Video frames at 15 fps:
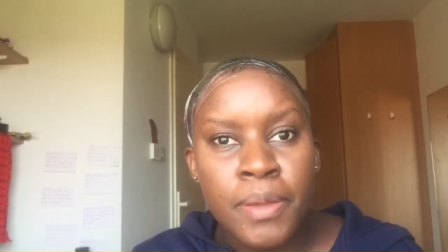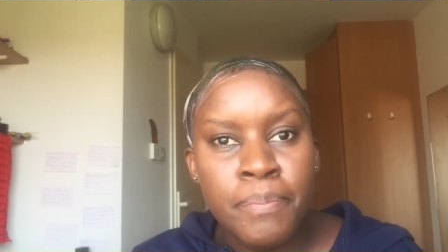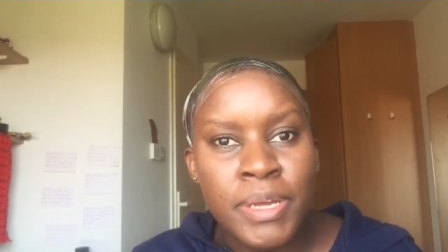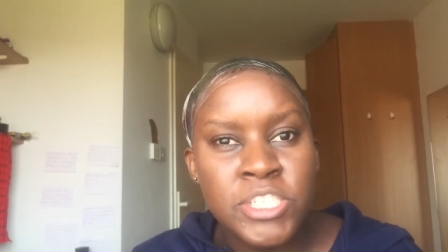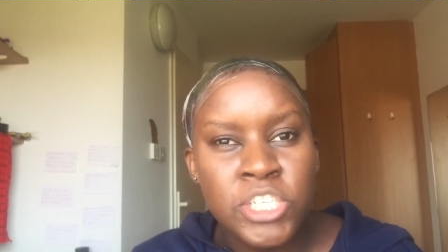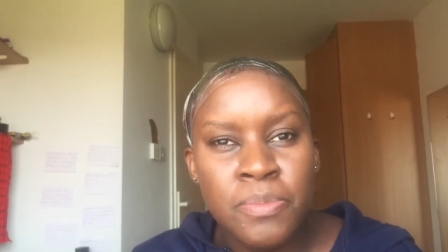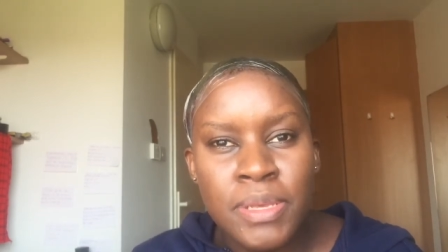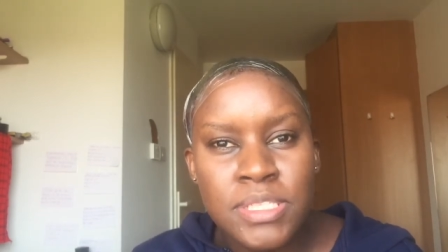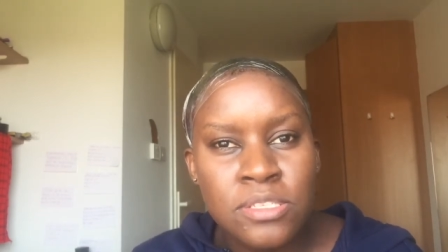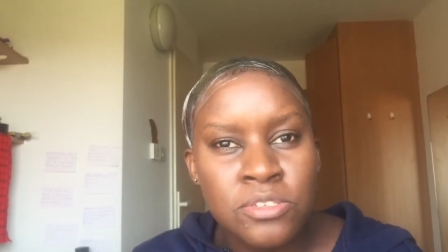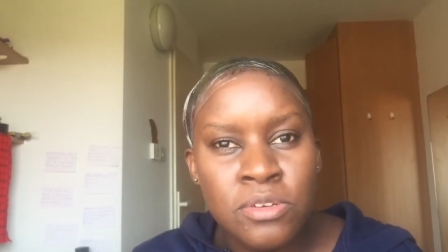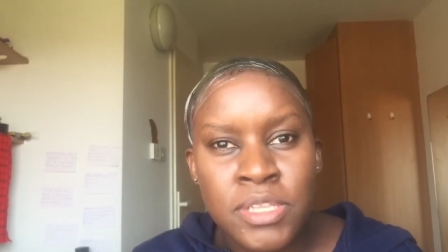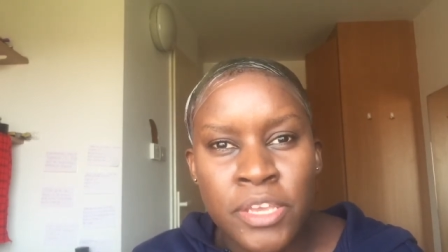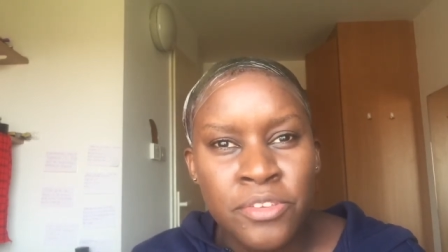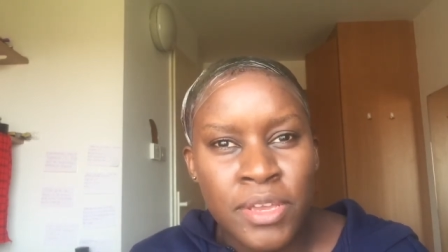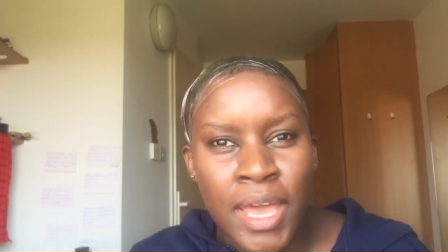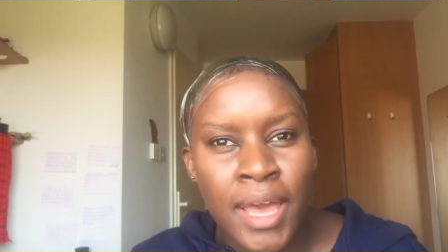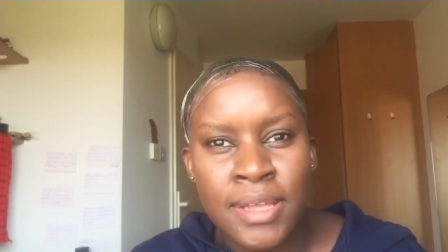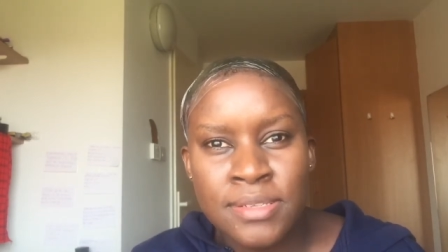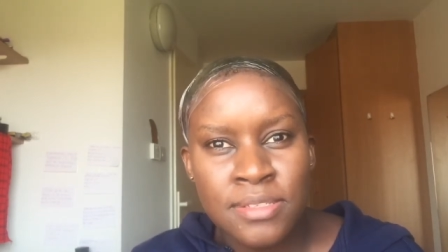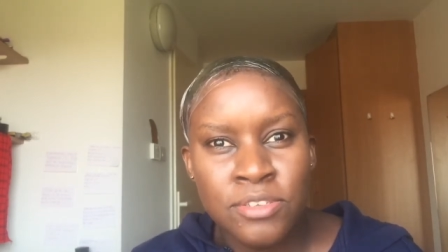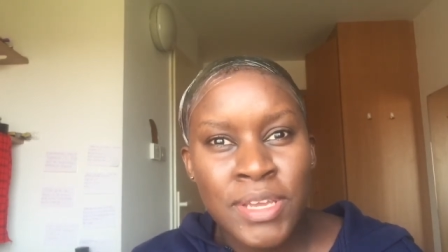But she basically told her, you
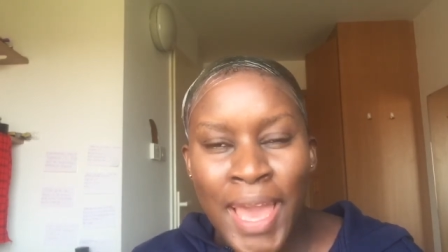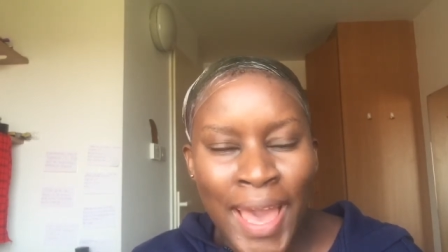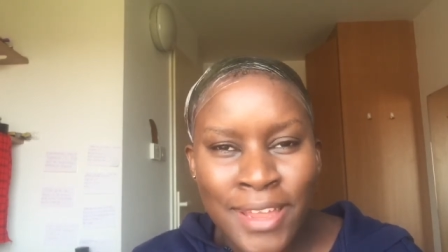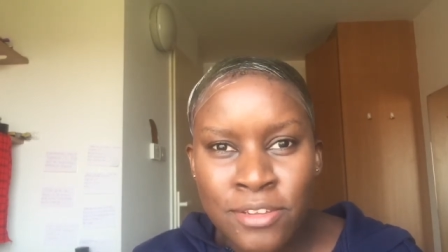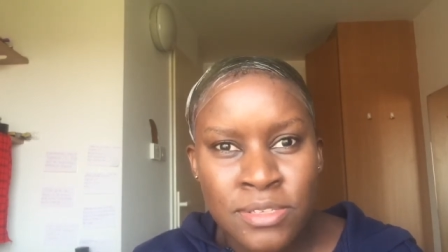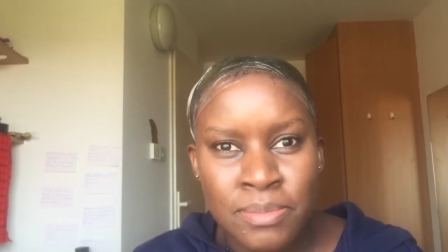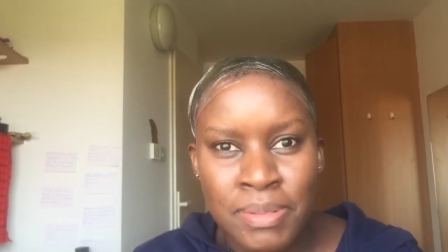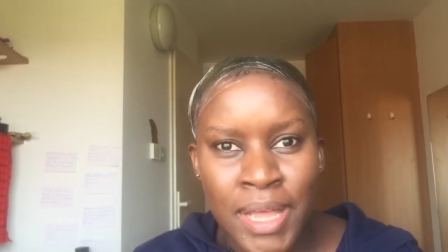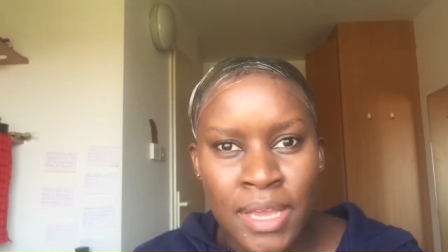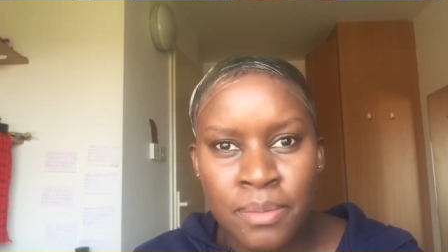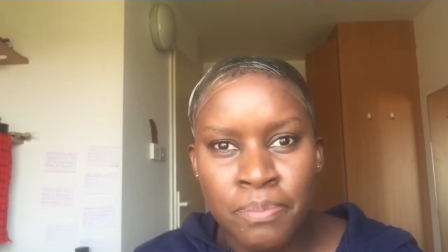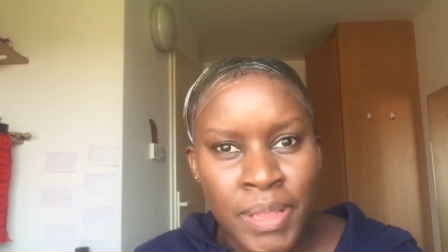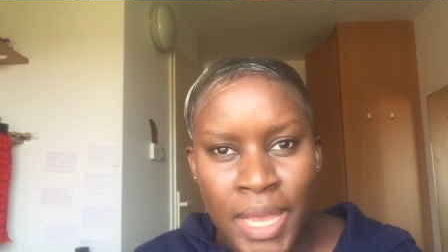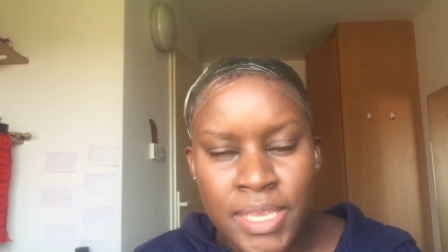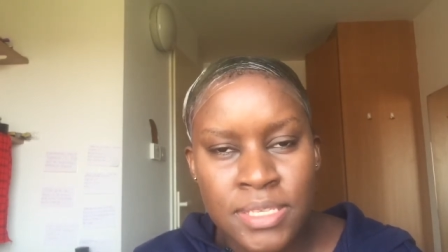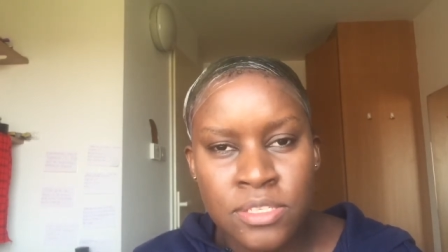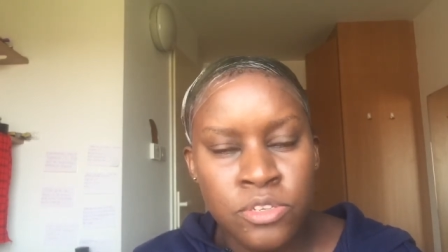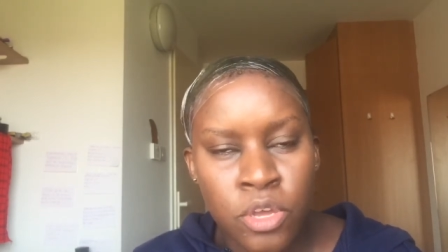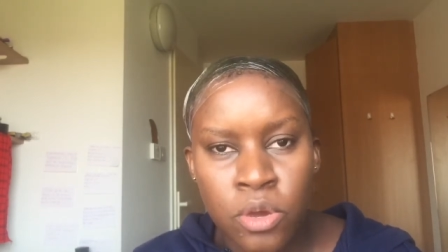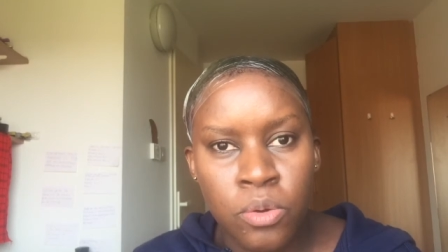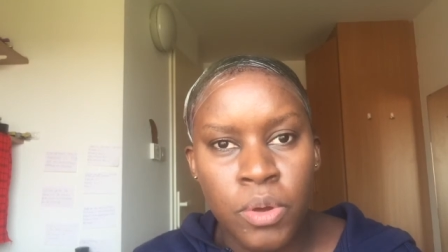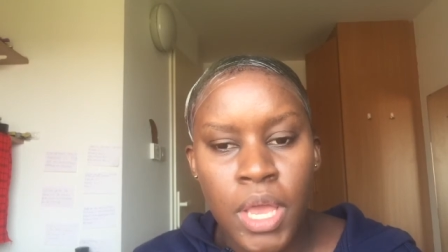can't use black is
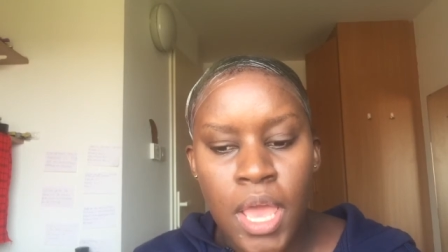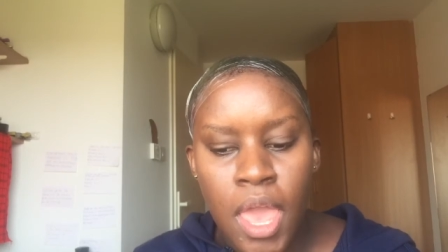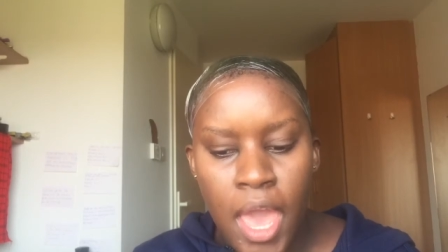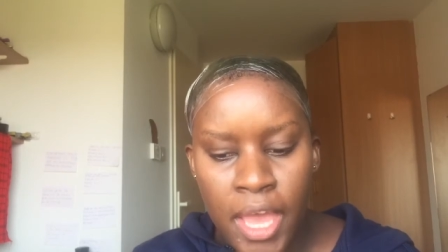no.